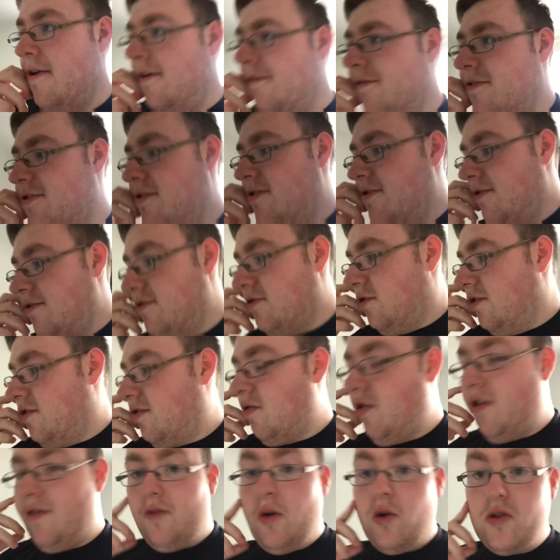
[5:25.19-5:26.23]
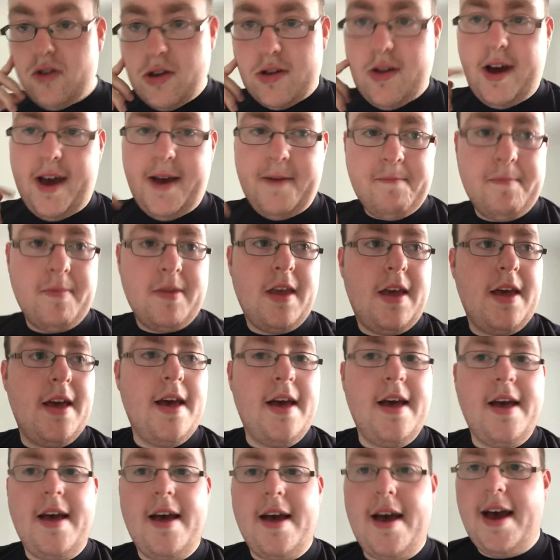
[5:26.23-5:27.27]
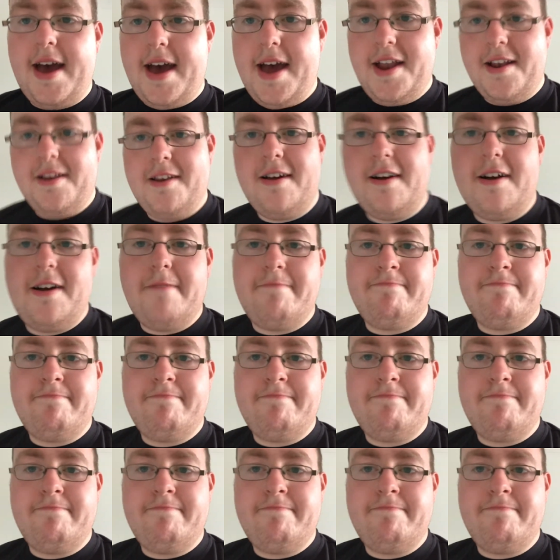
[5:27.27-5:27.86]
off to Toy Story 4 tonight. And,